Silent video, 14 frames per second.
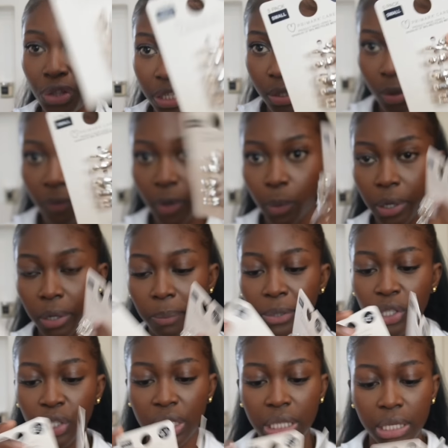the silver one, but
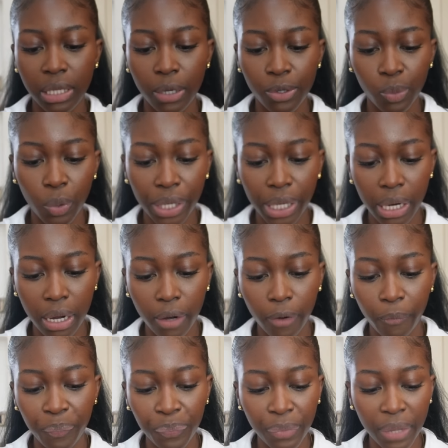just as I was walking
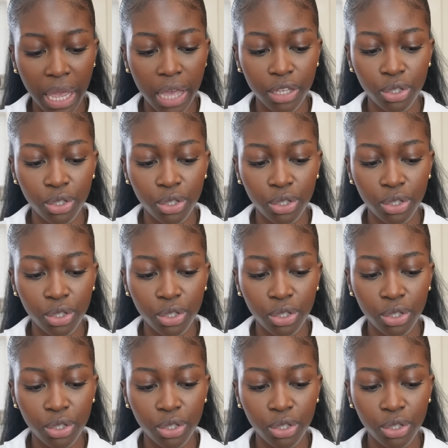out I